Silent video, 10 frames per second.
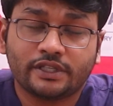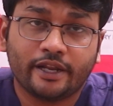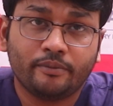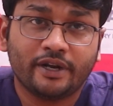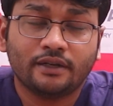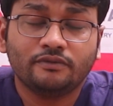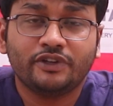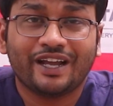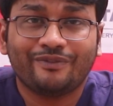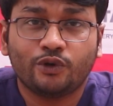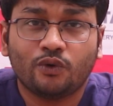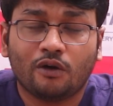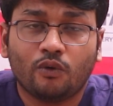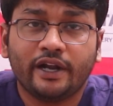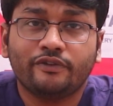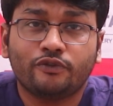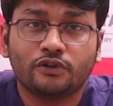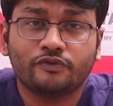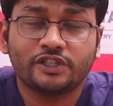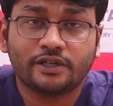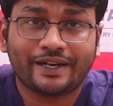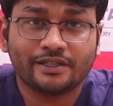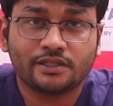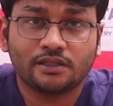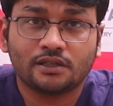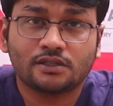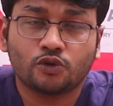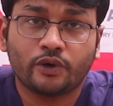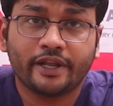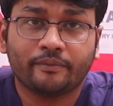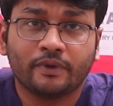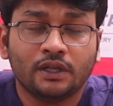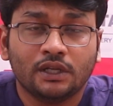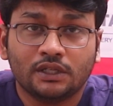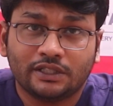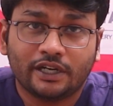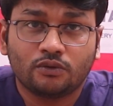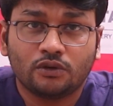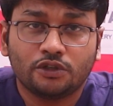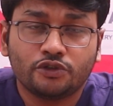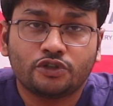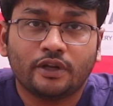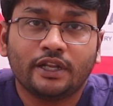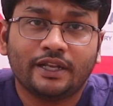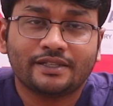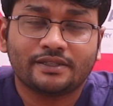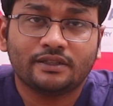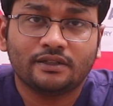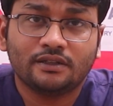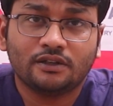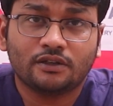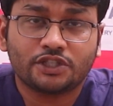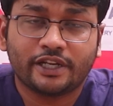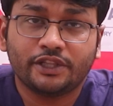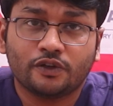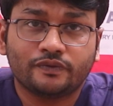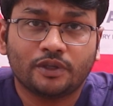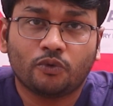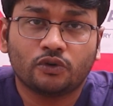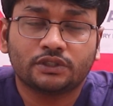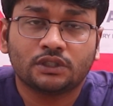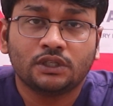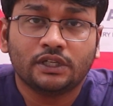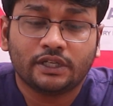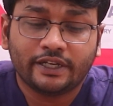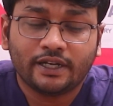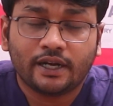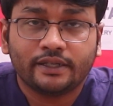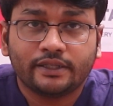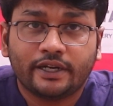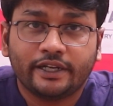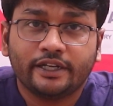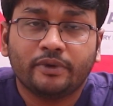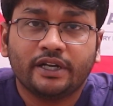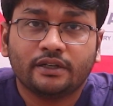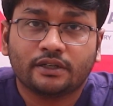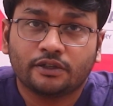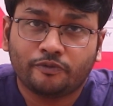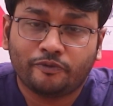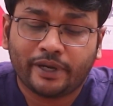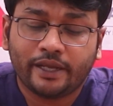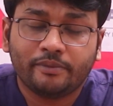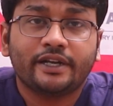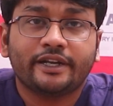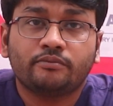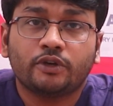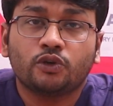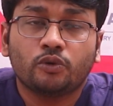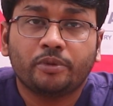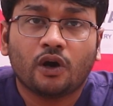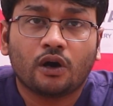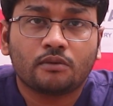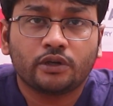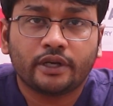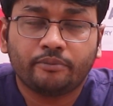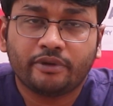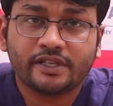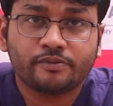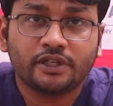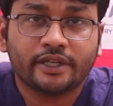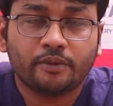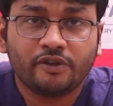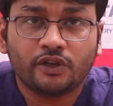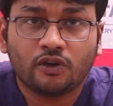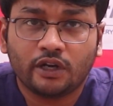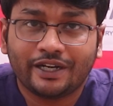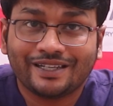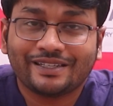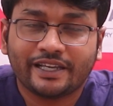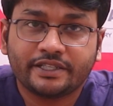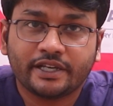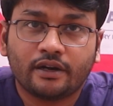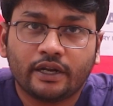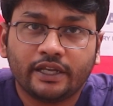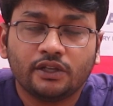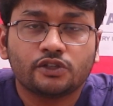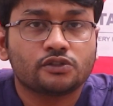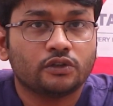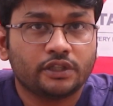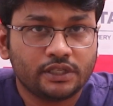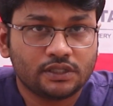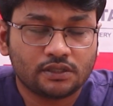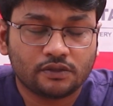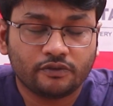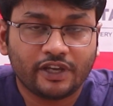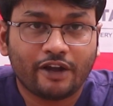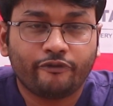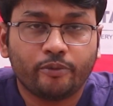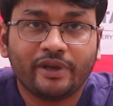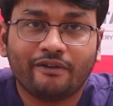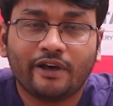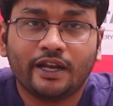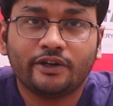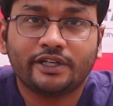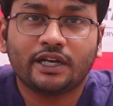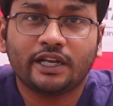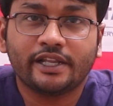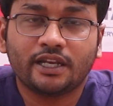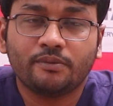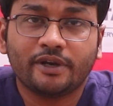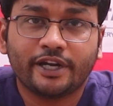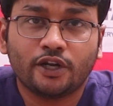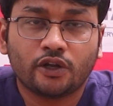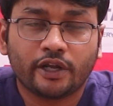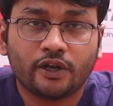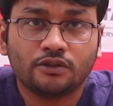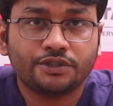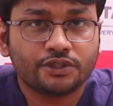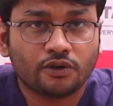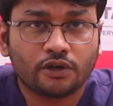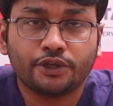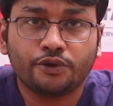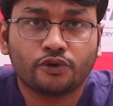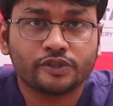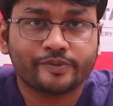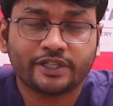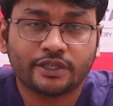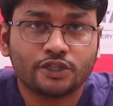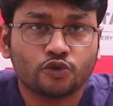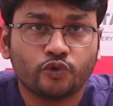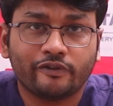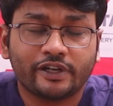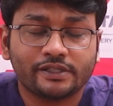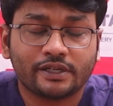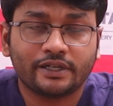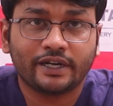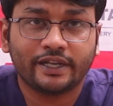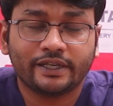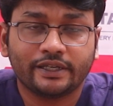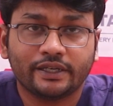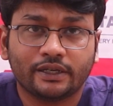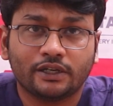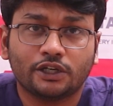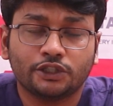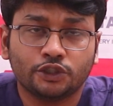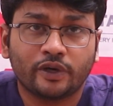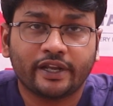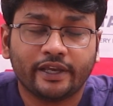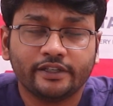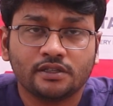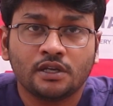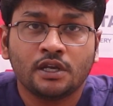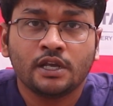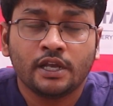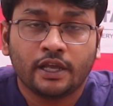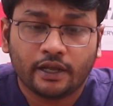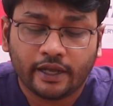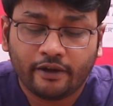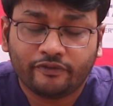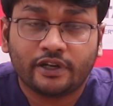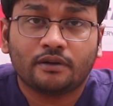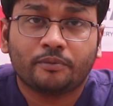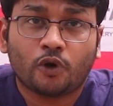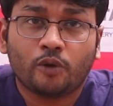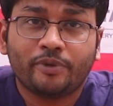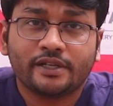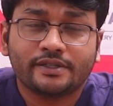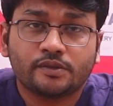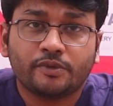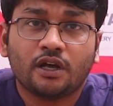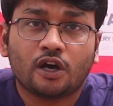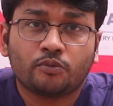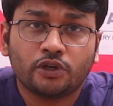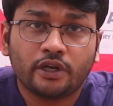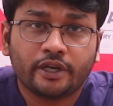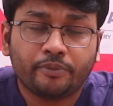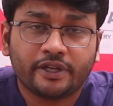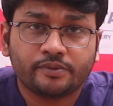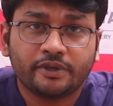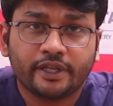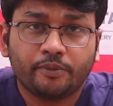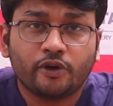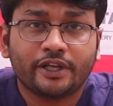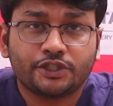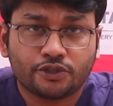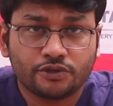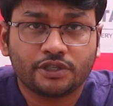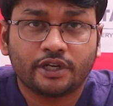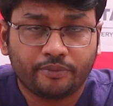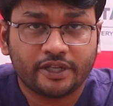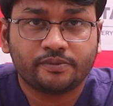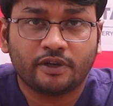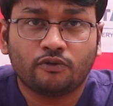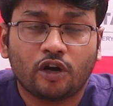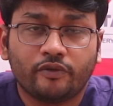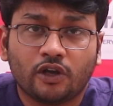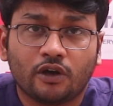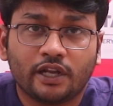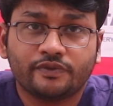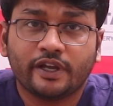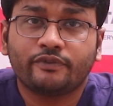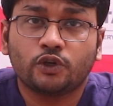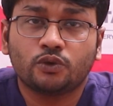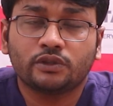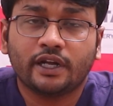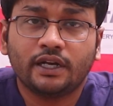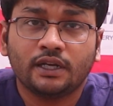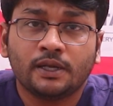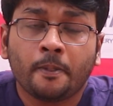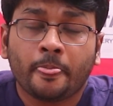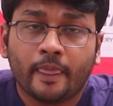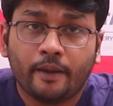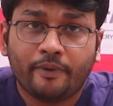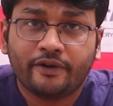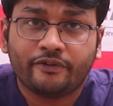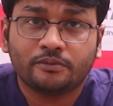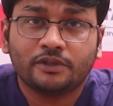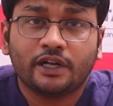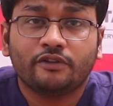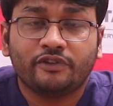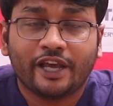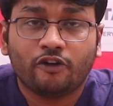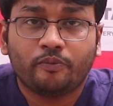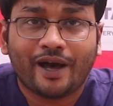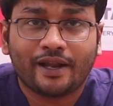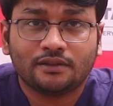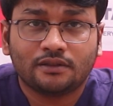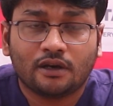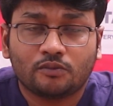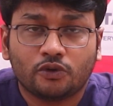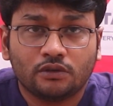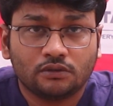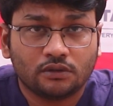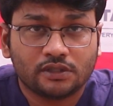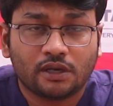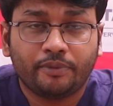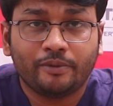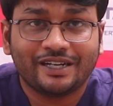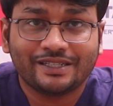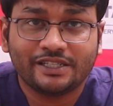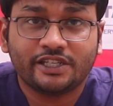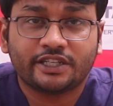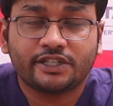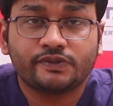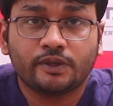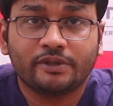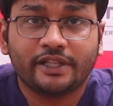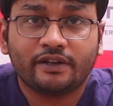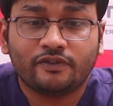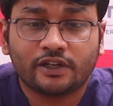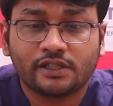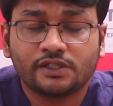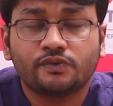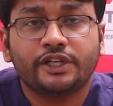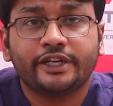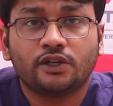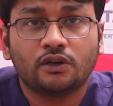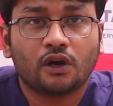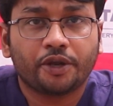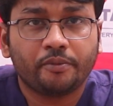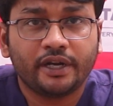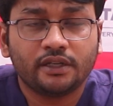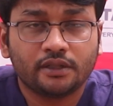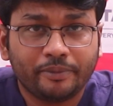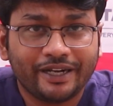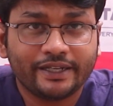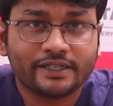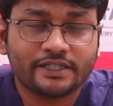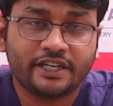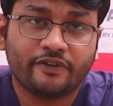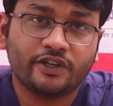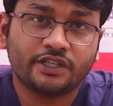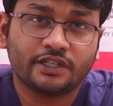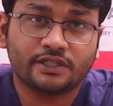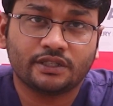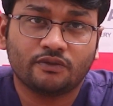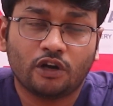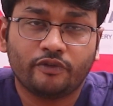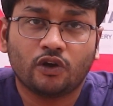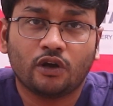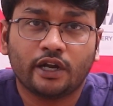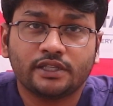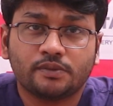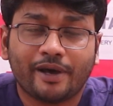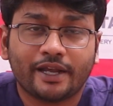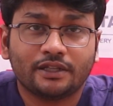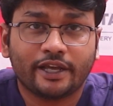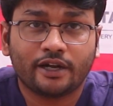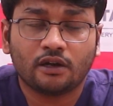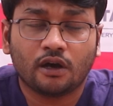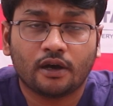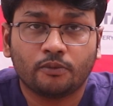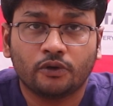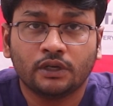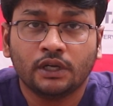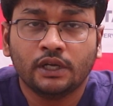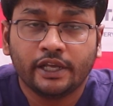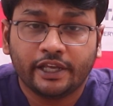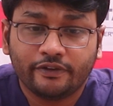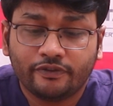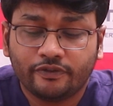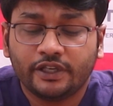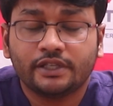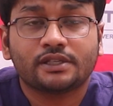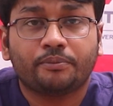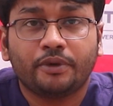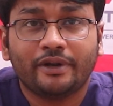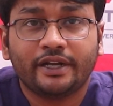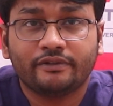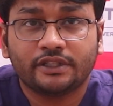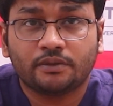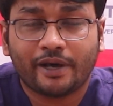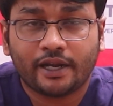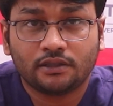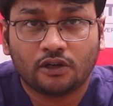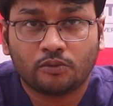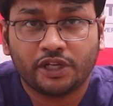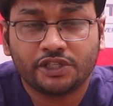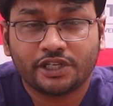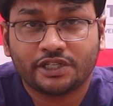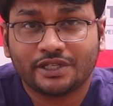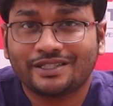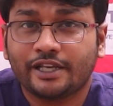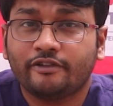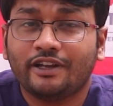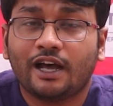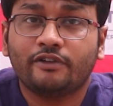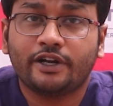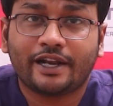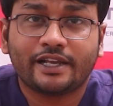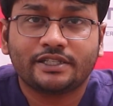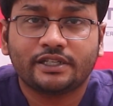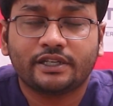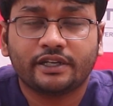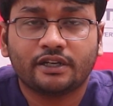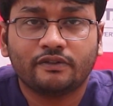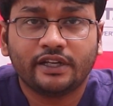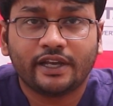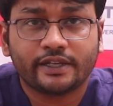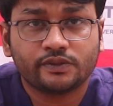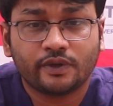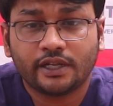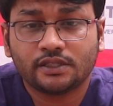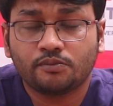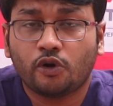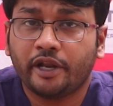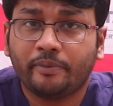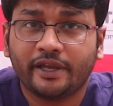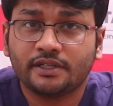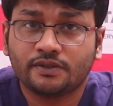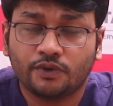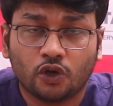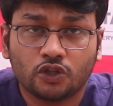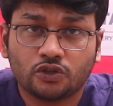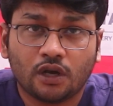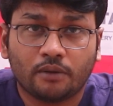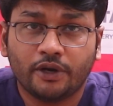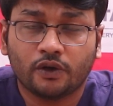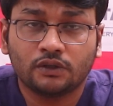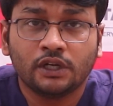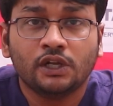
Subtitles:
can be done. We have to avoid food which are rich in the sodium. That would usually lessen the strength of the bones. Regarding the treatment, primary treatment would be hormonal replacement therapy. We call it as HRT. So this we have to be evaluated clearly by the endocrinologist or the neuro specialist, whoever is undertaking your case. After proper assessment, hormonal replacement therapy or estrogen replacement, what we call as, we have to do that. Apart from that, we have parathormone supplements, injections will be there. For this, we need to document the PTH deficiency, what we call it as parathyroid hormone. If we supplement with parathormone injections, they will have a drastic recovery as well as body pains will also come down.